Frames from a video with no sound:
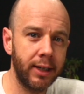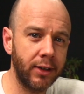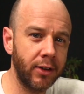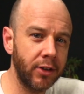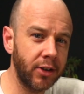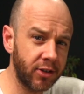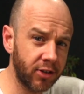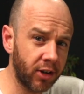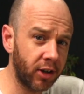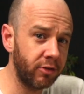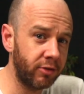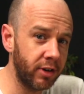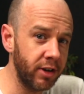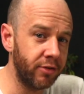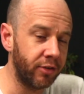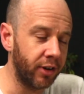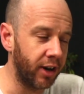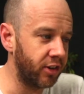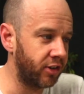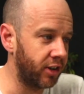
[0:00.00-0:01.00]
Now the design
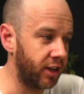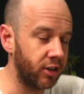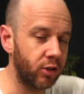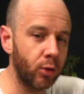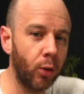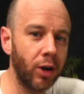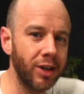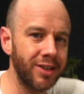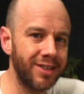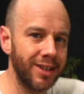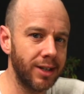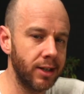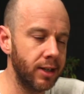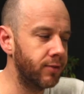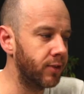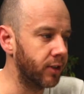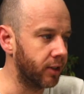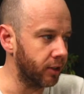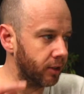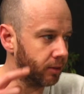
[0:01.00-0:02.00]
refresh is quite
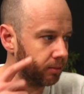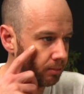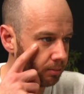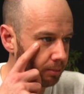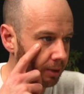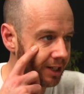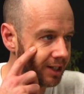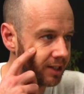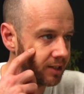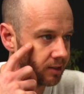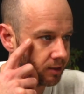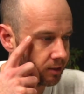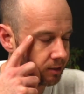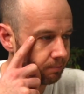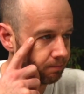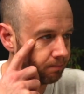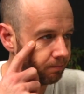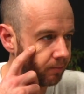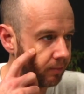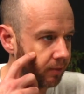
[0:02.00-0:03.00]
significant, but
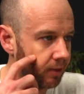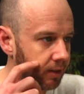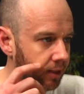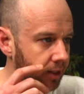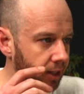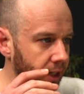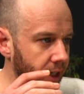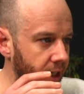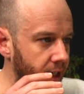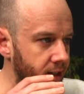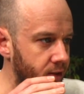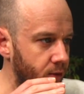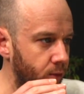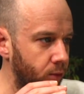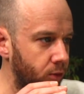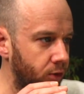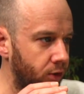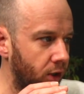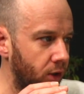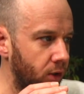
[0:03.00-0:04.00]
it's
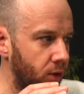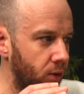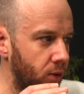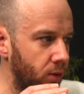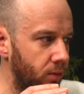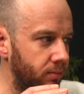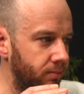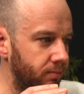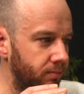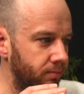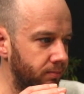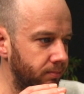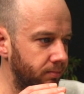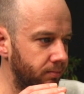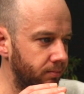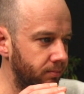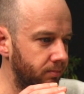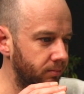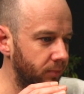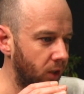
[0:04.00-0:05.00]
also
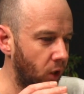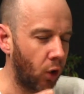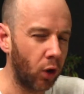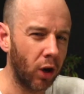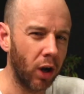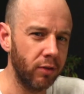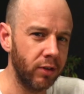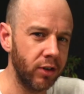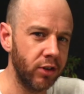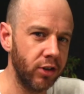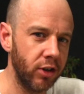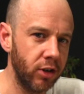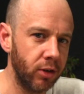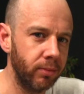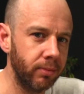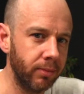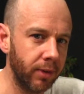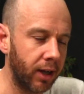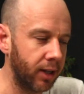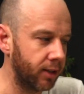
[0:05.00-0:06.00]
long overdue,
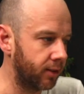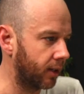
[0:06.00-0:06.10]
I